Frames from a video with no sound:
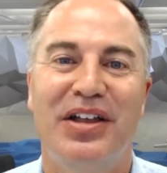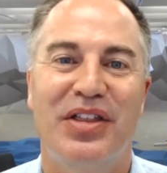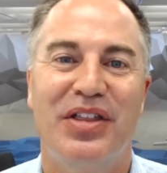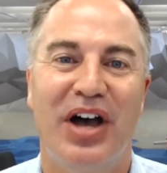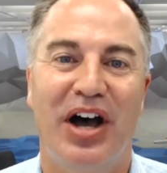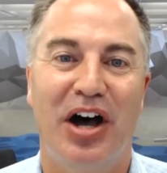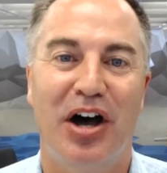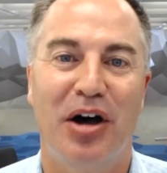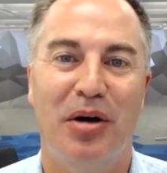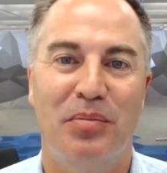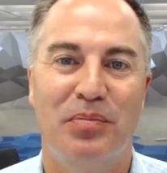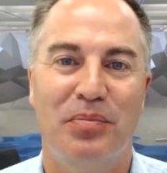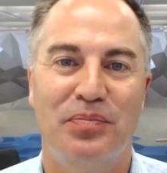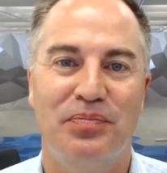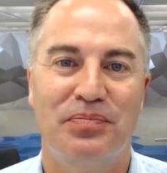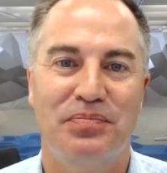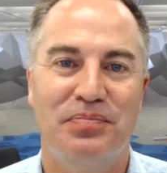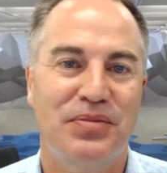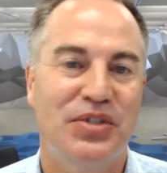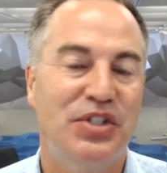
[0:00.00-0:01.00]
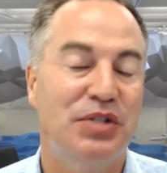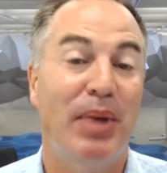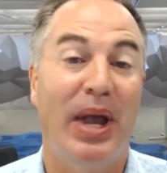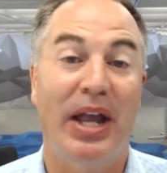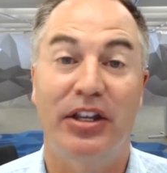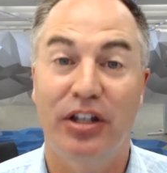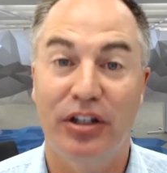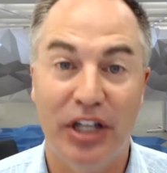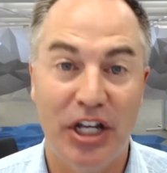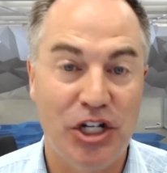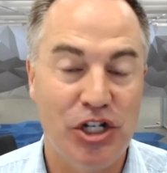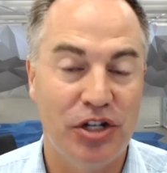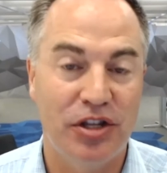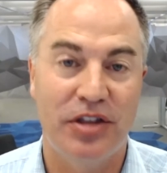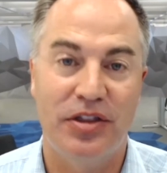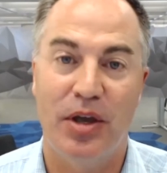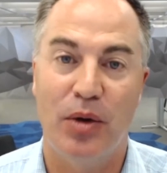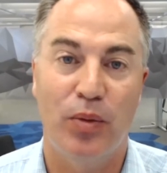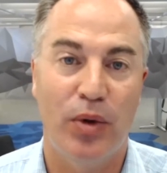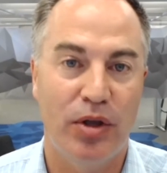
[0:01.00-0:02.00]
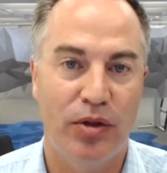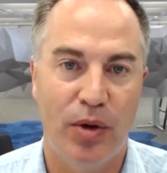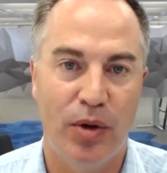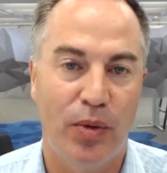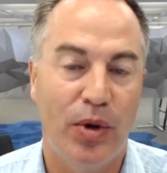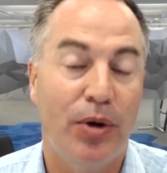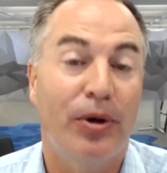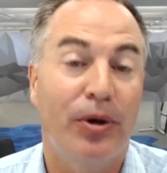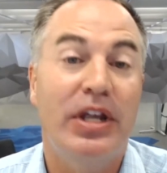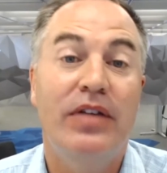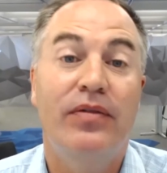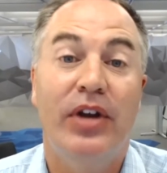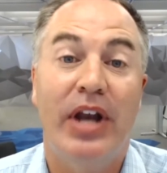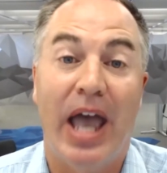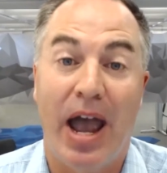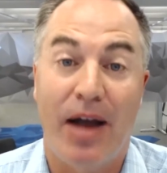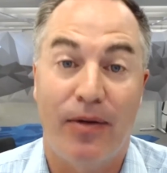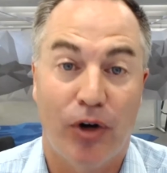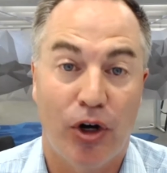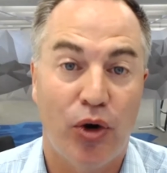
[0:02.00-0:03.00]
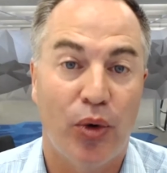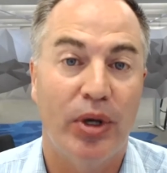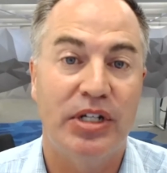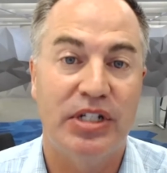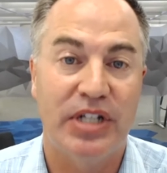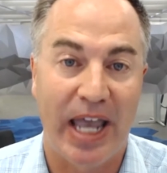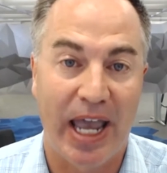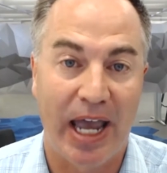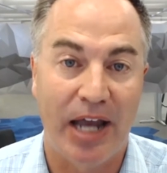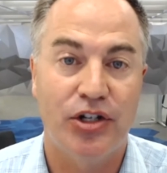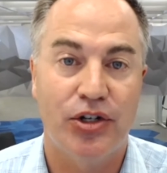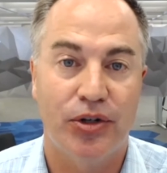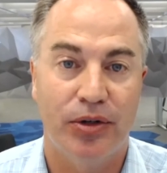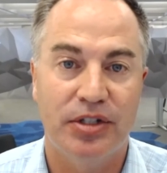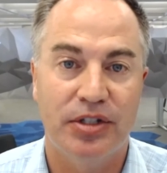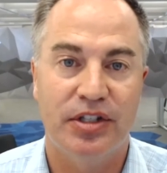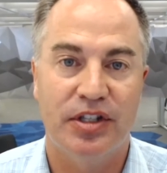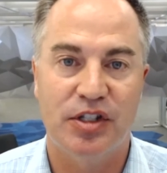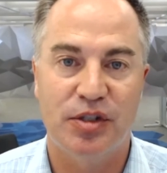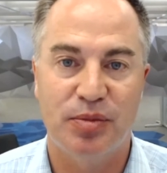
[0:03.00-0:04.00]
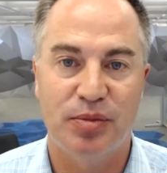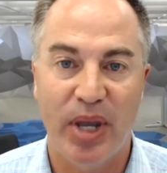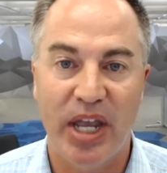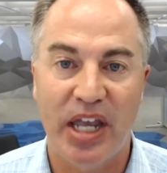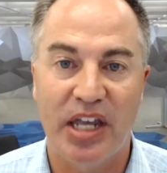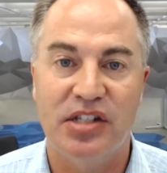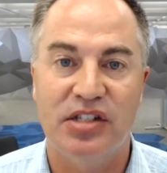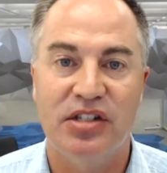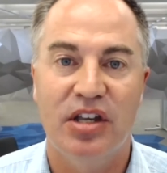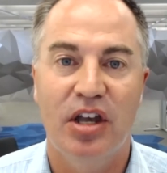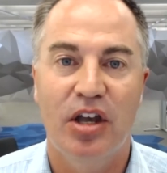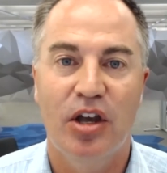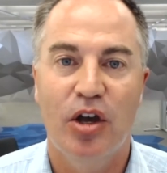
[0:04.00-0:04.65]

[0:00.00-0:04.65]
Um, speculation that, that, we, that, we, were even ever going to enter into the space.